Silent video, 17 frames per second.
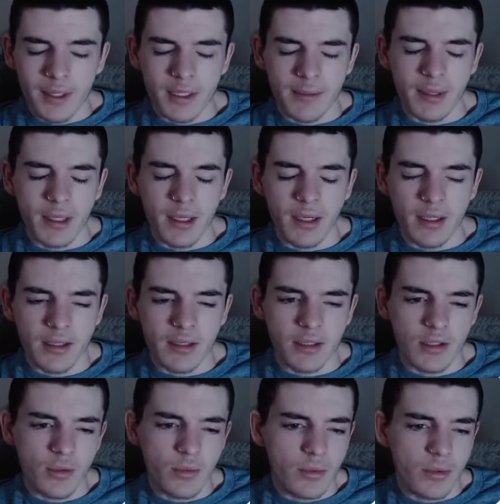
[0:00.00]
is
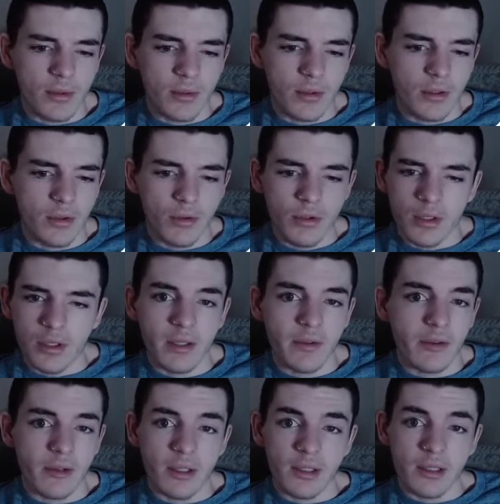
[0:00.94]
because you just leave
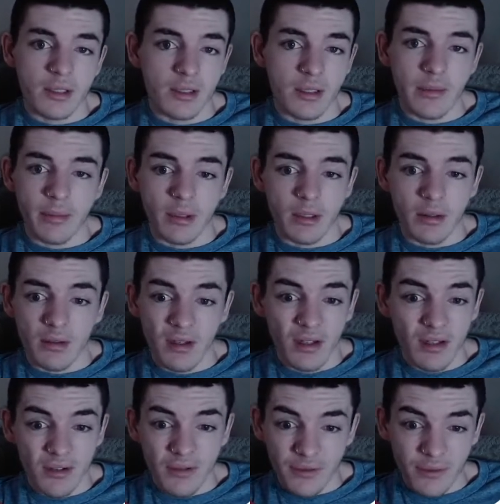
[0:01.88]
your listings up there.
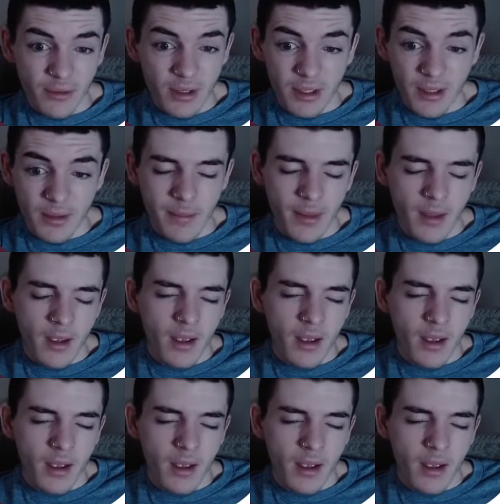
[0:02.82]
It's free.